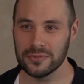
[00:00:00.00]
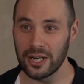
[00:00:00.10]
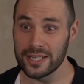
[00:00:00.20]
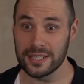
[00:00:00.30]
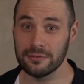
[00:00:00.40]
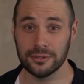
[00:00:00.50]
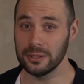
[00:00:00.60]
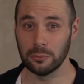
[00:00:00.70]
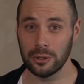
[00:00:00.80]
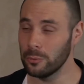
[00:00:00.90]
identify
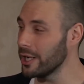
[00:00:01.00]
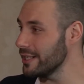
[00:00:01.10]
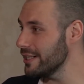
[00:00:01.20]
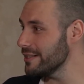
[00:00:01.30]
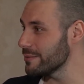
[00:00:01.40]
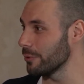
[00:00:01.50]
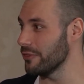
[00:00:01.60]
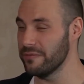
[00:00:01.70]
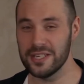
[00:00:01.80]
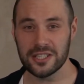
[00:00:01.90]
what wine it is, what
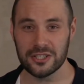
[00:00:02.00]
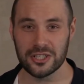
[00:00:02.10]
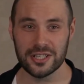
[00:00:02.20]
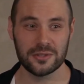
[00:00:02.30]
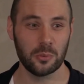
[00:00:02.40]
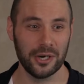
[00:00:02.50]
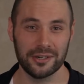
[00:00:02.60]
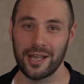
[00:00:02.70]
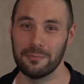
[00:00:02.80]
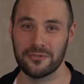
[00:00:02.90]
the vintage is, where it
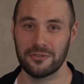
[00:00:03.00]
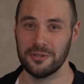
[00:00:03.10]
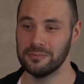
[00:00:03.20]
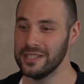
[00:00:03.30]
comes from.